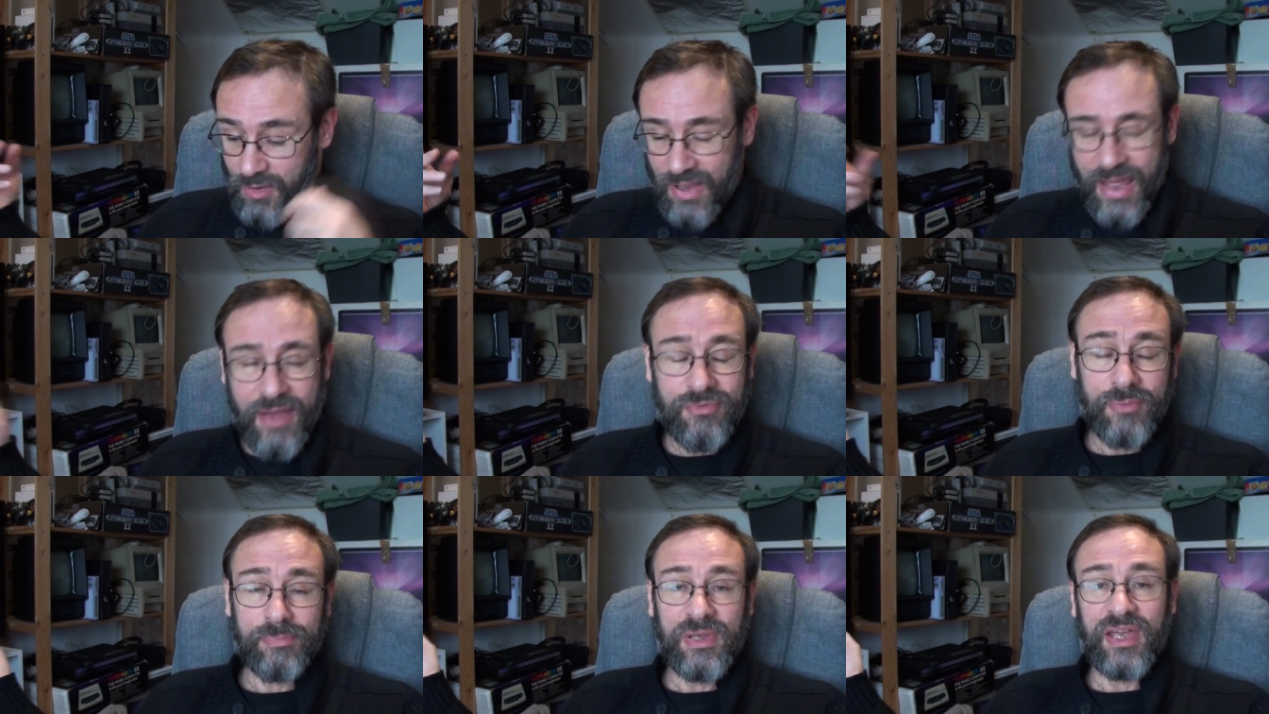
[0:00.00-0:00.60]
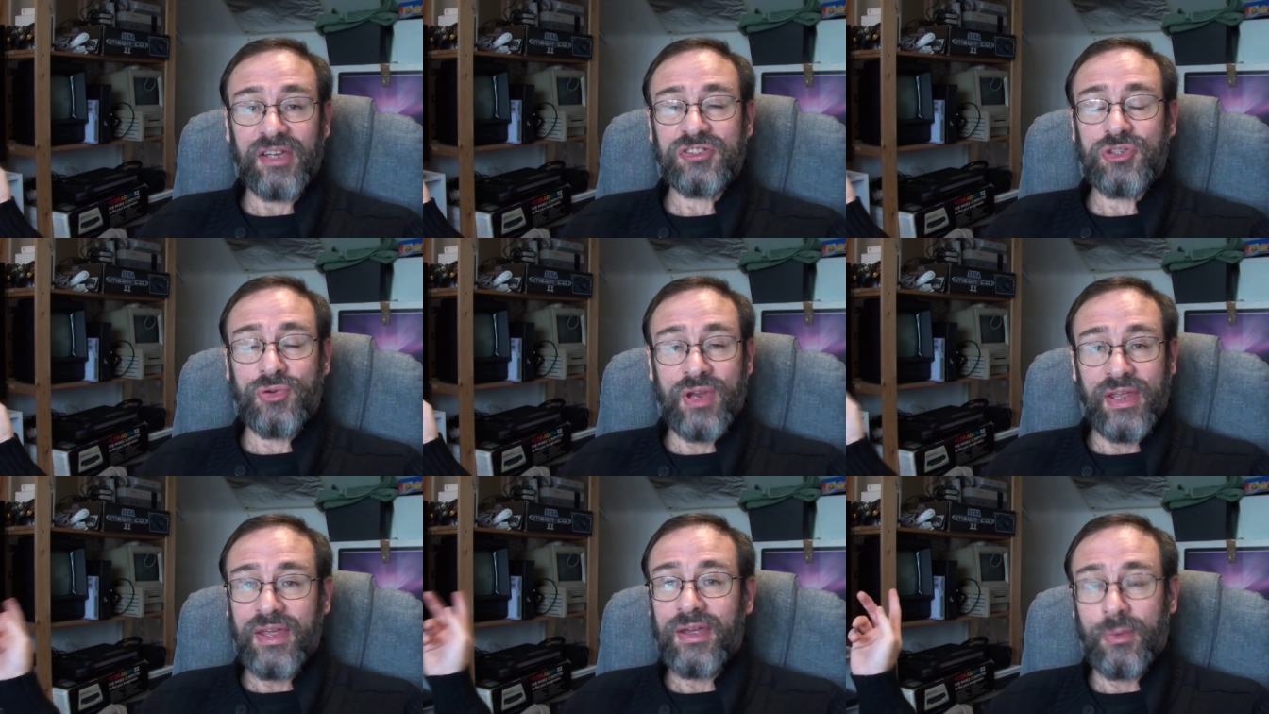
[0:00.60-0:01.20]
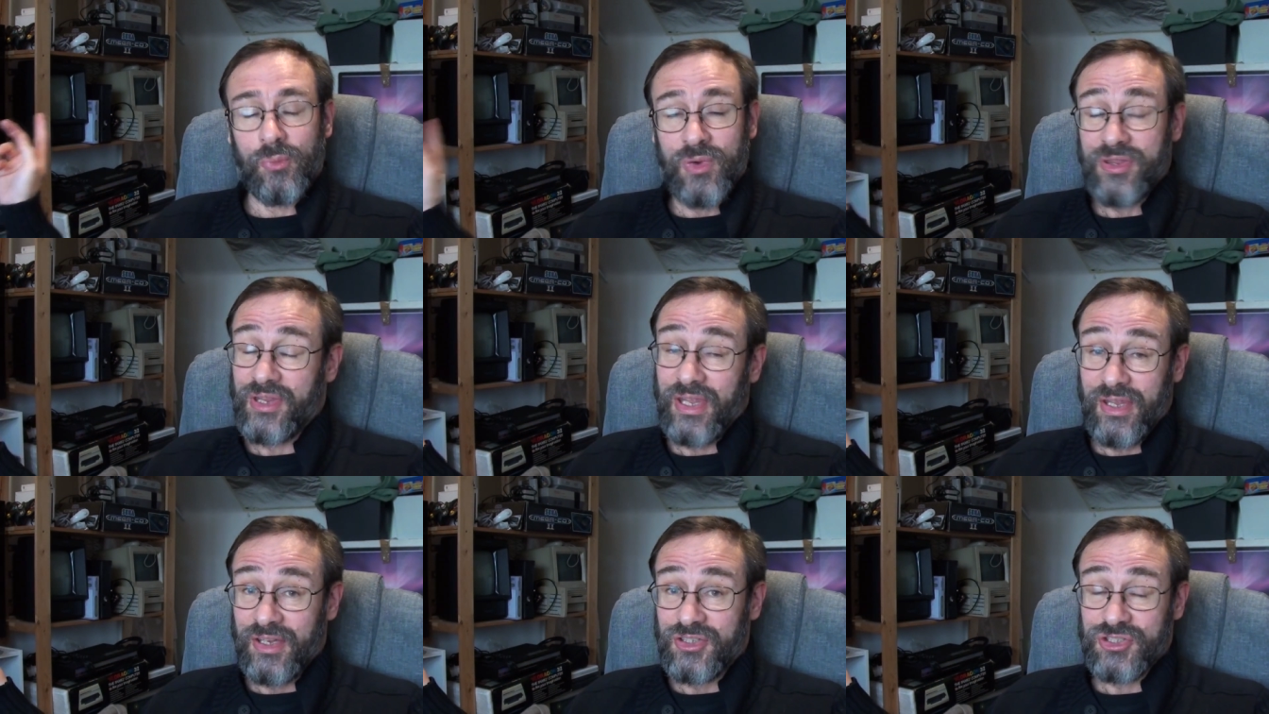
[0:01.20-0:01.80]
have a PS3 here with
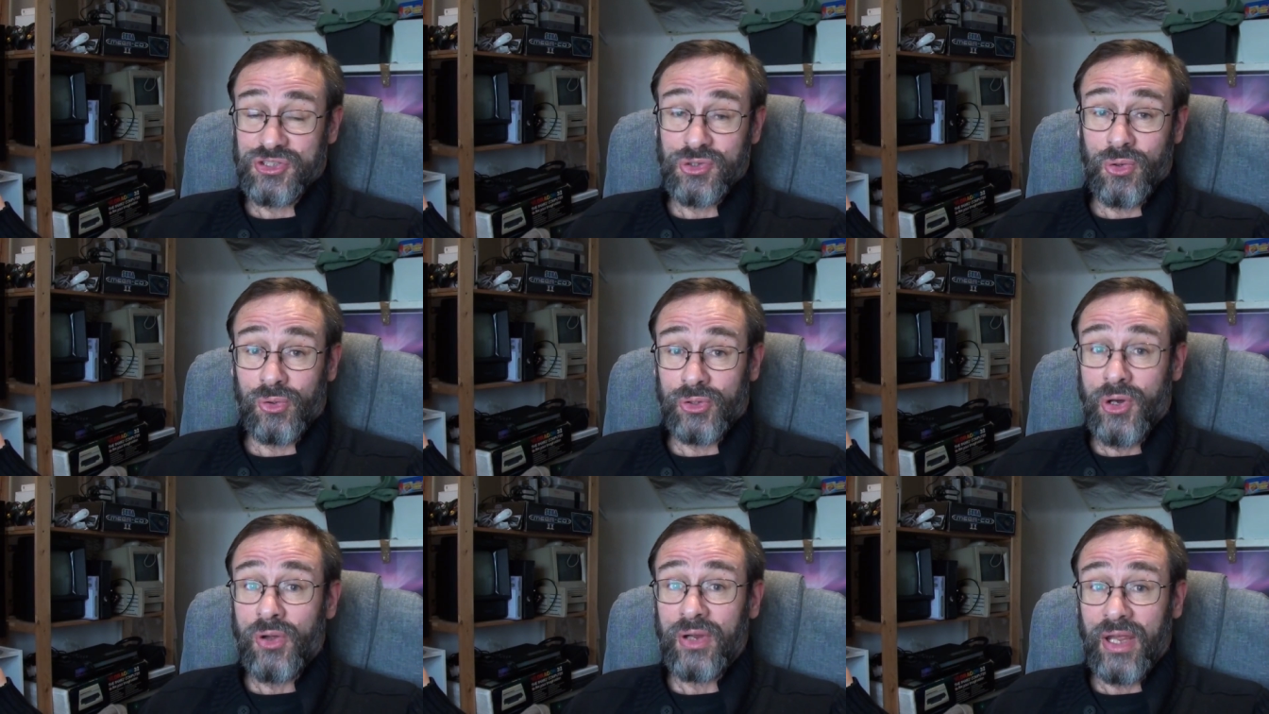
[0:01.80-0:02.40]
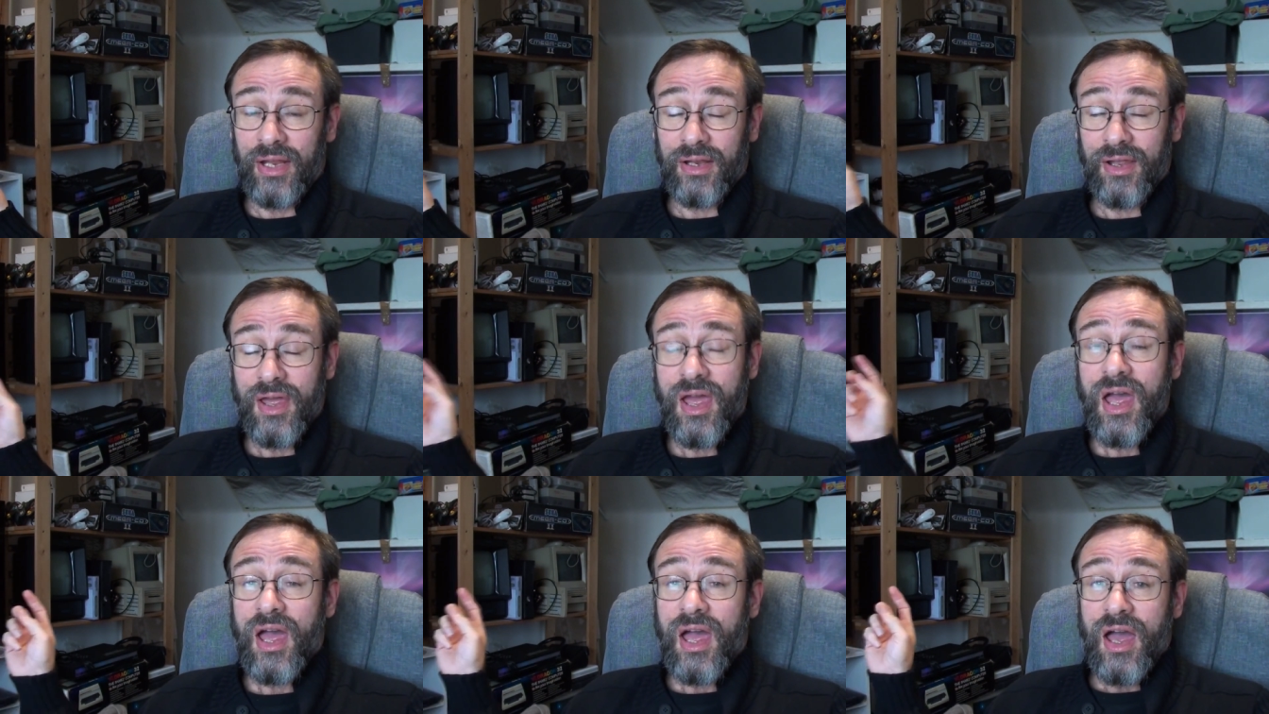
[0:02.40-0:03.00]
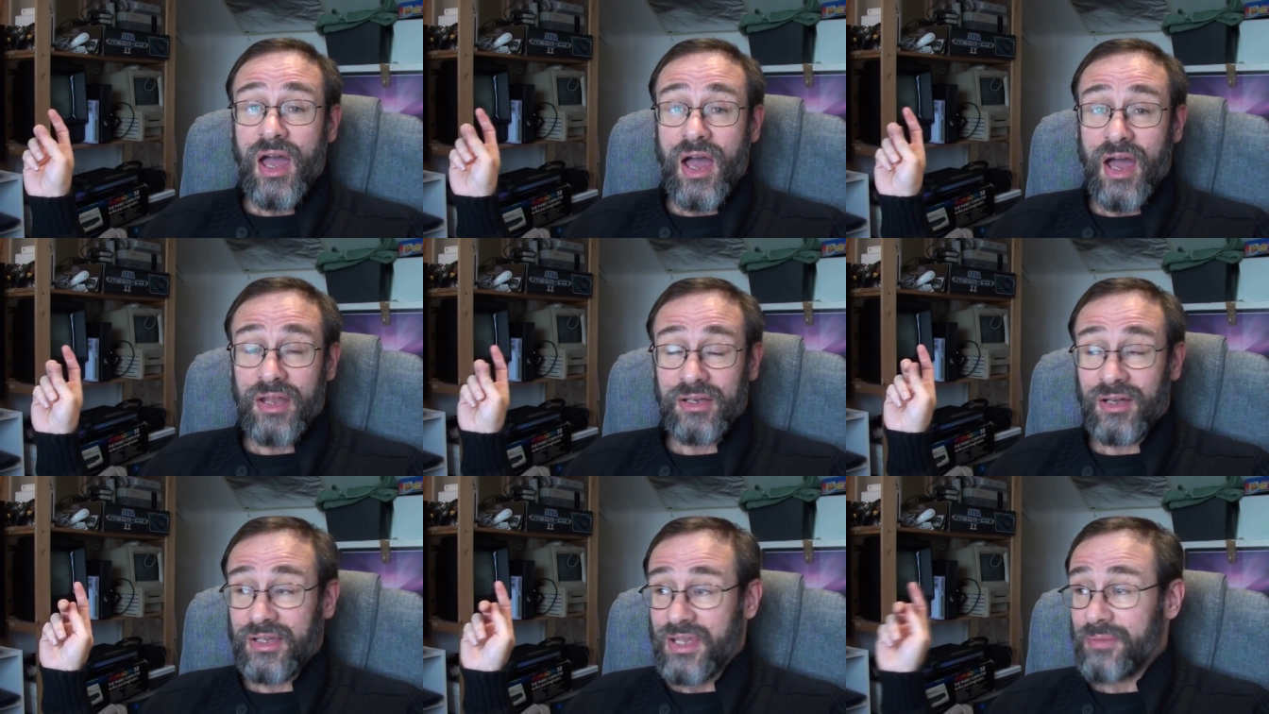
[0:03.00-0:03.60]
it installed on it,
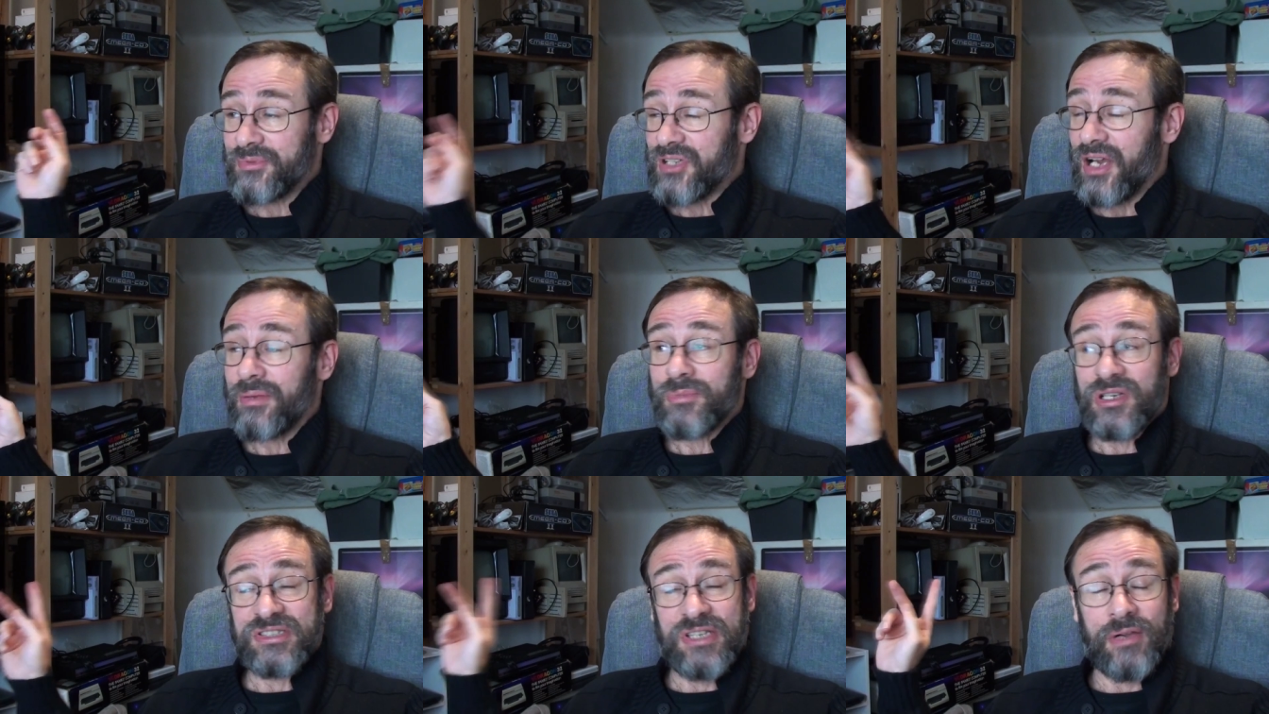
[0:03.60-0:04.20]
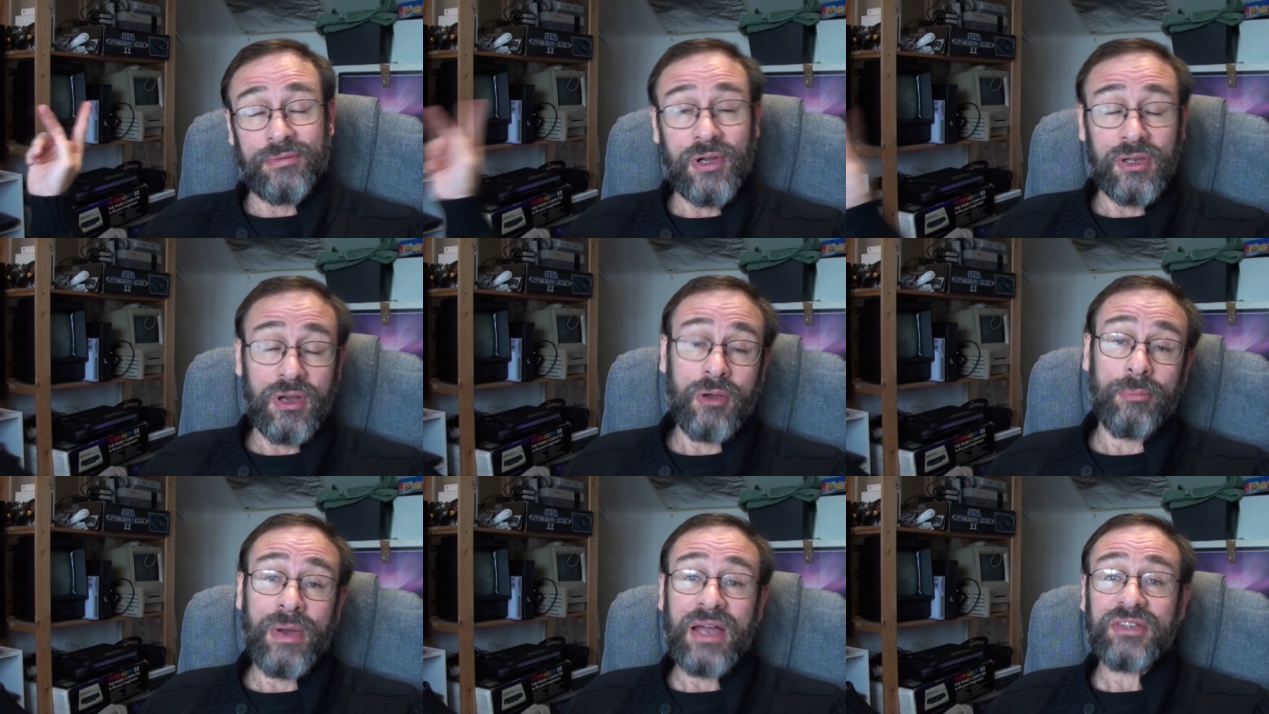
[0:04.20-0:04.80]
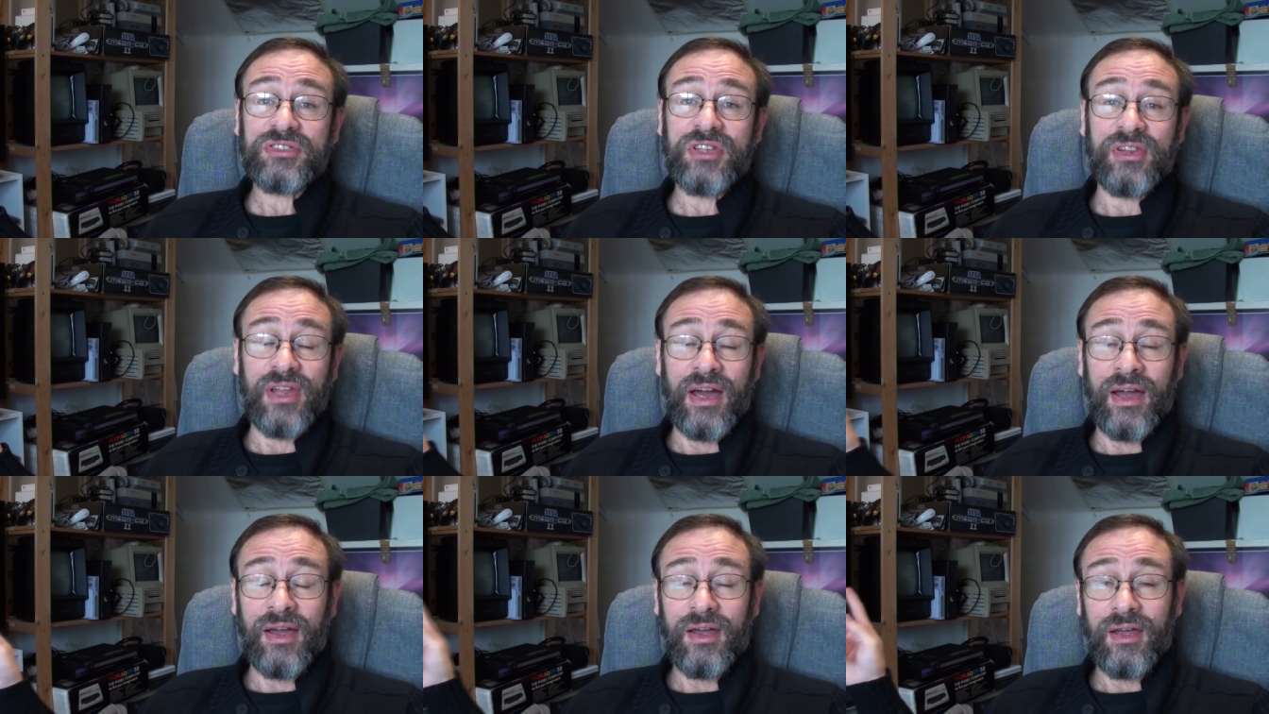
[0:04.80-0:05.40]
and I keep telling myself I'll go back to
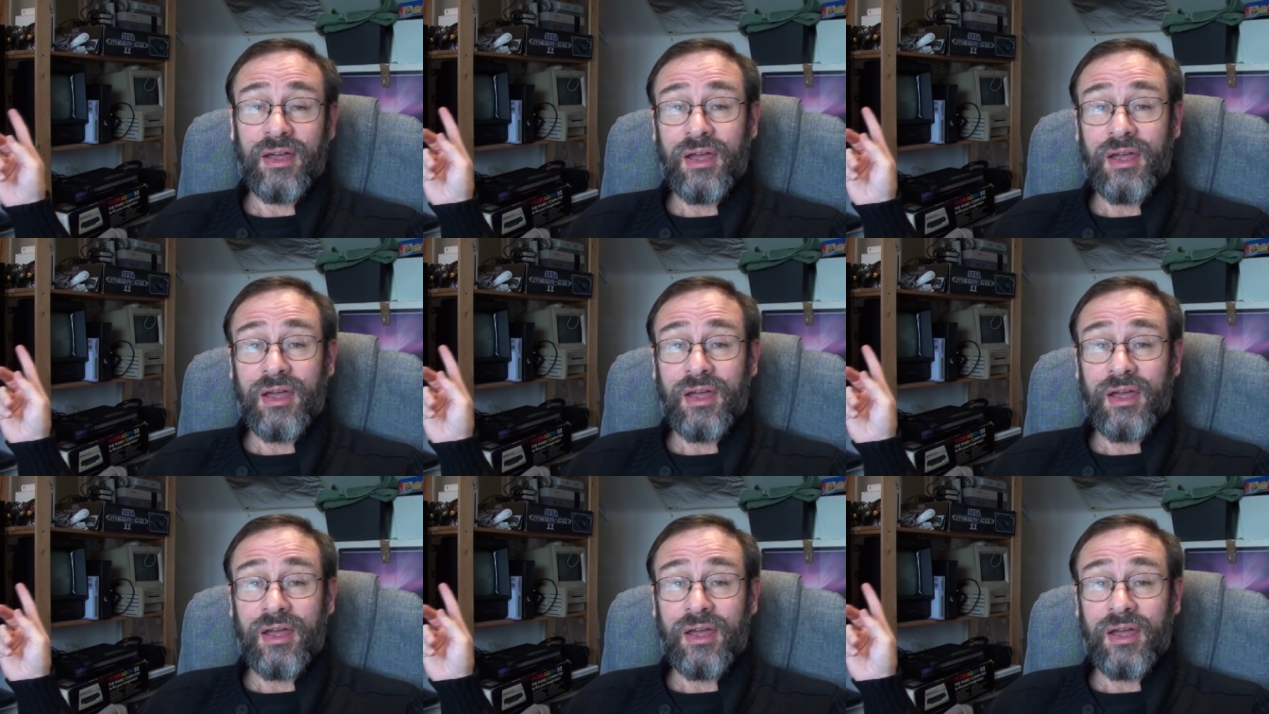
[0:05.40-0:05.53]
that,